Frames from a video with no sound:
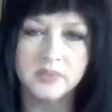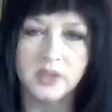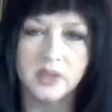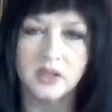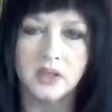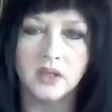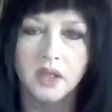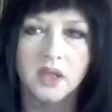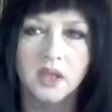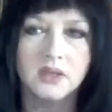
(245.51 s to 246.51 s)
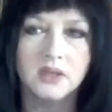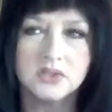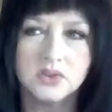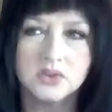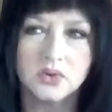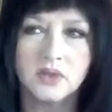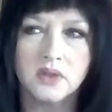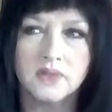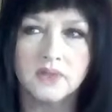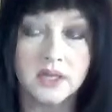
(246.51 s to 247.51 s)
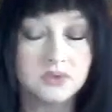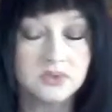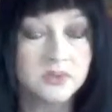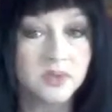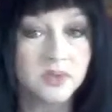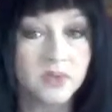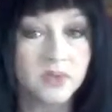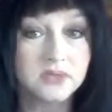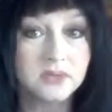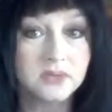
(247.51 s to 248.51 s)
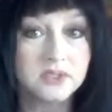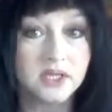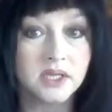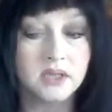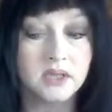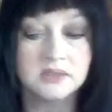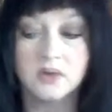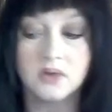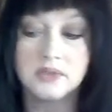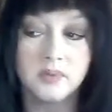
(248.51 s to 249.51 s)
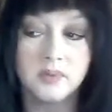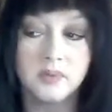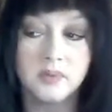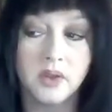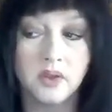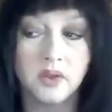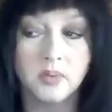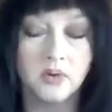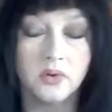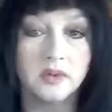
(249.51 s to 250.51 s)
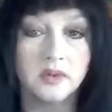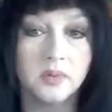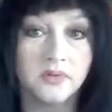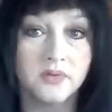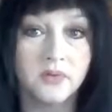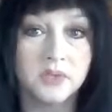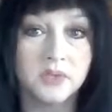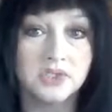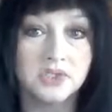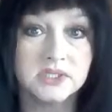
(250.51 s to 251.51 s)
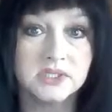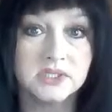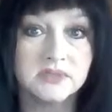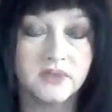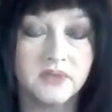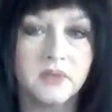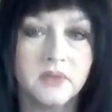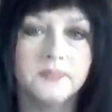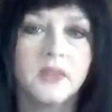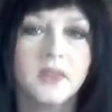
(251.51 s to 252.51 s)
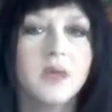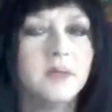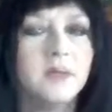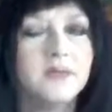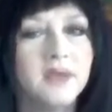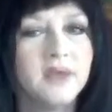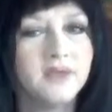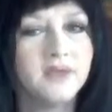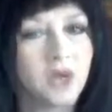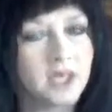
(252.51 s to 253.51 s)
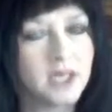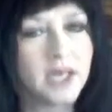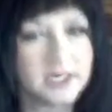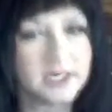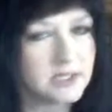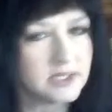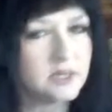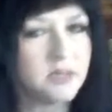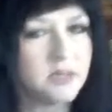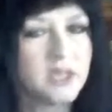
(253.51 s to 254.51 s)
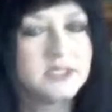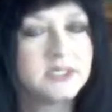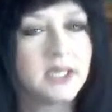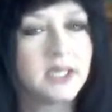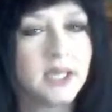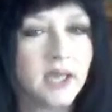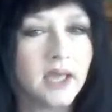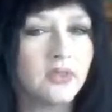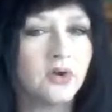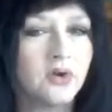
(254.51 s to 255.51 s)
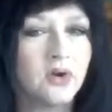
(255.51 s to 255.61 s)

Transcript: been the story of Lazarus being raised from the dead, and it's always been Mary pouring the perfume on Jesus' feet. But I've never connected them together.